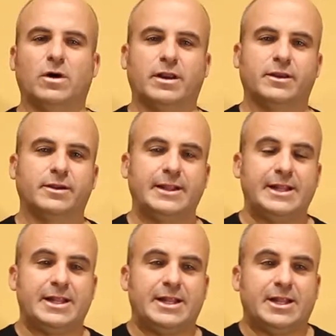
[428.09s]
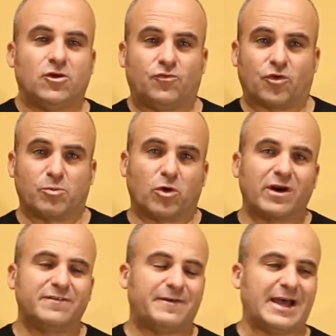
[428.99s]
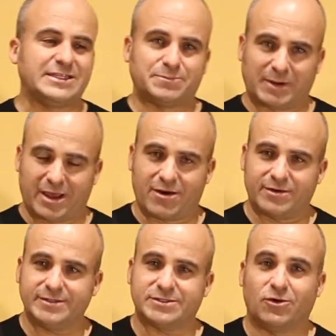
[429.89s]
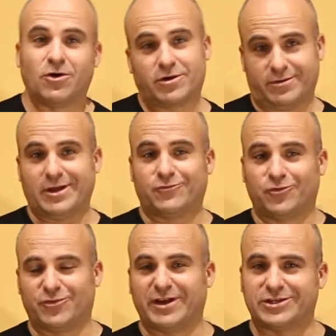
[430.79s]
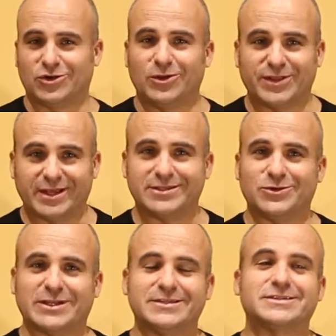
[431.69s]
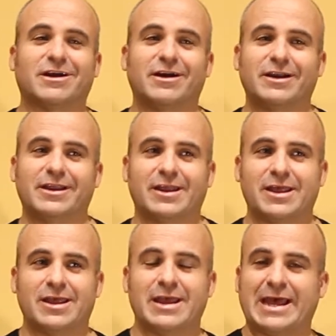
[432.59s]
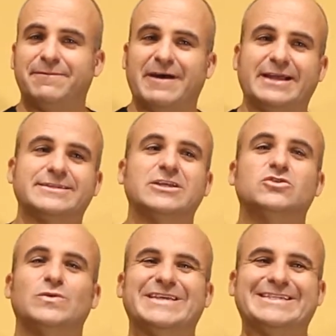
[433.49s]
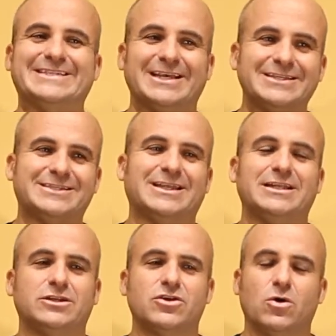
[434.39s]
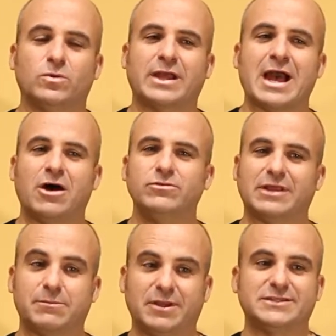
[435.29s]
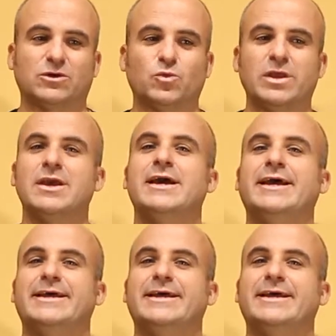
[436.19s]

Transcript: 1. For more advanced players, or if you finish all these, you can start advancing to the 16th note count. That means that we